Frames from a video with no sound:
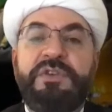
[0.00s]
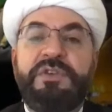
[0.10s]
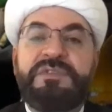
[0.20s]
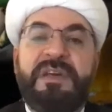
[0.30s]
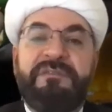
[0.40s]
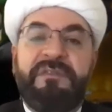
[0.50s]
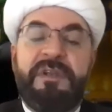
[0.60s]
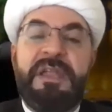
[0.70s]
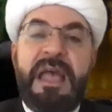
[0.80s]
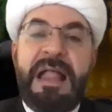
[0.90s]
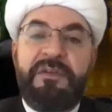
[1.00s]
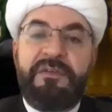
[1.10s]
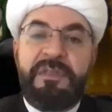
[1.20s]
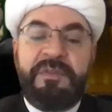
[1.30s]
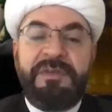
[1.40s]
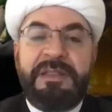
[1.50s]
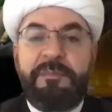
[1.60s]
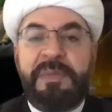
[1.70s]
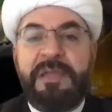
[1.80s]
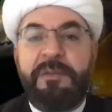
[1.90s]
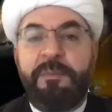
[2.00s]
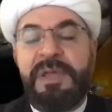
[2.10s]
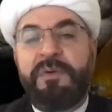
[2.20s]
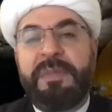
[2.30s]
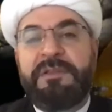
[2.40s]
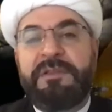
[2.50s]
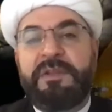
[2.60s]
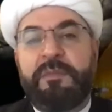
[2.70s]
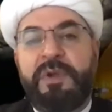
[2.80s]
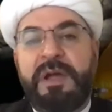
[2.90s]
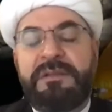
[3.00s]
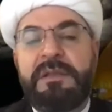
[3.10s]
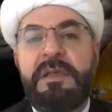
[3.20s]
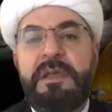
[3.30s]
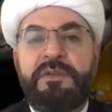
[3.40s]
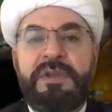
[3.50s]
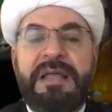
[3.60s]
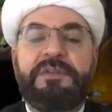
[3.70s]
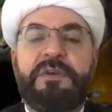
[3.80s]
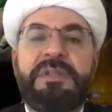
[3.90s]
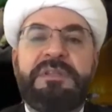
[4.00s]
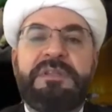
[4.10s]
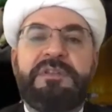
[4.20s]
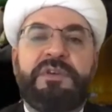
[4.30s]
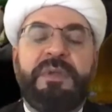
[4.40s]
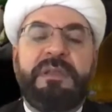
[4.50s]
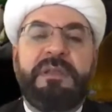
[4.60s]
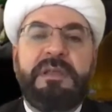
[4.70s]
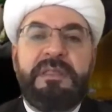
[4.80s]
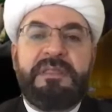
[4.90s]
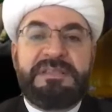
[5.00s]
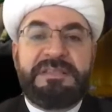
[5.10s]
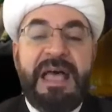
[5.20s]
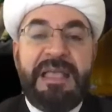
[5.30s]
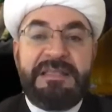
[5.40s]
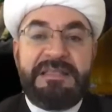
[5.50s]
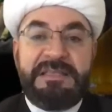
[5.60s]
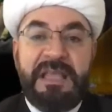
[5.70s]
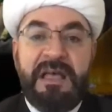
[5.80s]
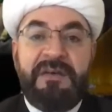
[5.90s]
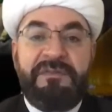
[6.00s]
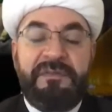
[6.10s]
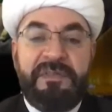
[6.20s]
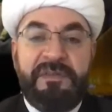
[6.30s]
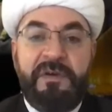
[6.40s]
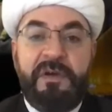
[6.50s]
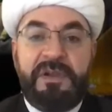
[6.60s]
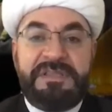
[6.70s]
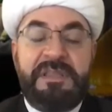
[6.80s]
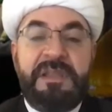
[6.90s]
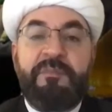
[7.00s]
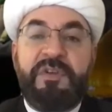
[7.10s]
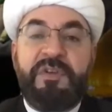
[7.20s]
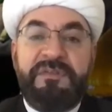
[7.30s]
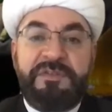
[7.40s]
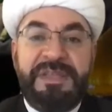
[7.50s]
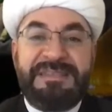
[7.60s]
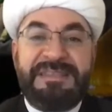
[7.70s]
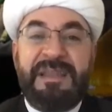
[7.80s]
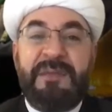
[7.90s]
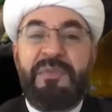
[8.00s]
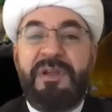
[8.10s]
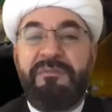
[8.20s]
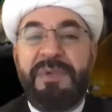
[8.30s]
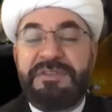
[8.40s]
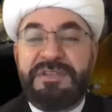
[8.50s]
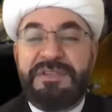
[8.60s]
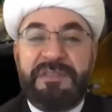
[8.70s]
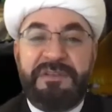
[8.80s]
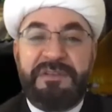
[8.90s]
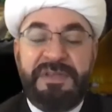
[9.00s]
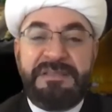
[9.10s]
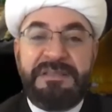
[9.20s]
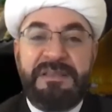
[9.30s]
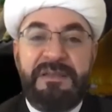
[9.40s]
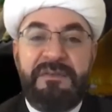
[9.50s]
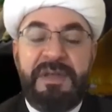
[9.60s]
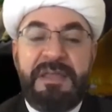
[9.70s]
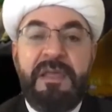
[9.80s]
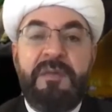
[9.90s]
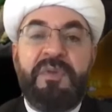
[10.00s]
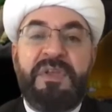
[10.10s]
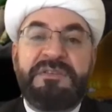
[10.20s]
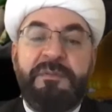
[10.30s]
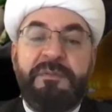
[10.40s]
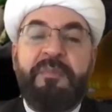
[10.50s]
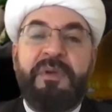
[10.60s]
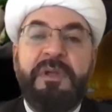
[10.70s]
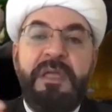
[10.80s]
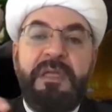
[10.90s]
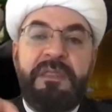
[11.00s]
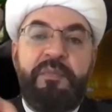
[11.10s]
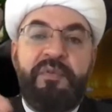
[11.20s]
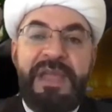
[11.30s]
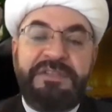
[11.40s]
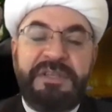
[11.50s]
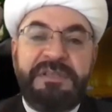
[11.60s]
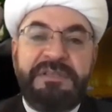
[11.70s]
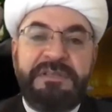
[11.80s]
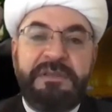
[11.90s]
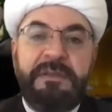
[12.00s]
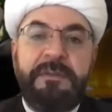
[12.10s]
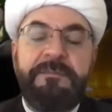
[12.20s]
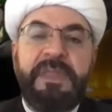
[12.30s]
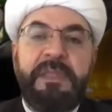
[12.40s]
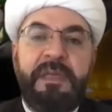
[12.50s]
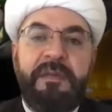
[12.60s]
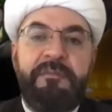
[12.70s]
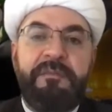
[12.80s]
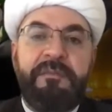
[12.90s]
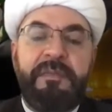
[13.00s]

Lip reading: use that very algorithm developed by Benoit Mendelbrot to not only determine the size of the forest, the number of trees, the number of branches on the trees, right? Remember, the branches are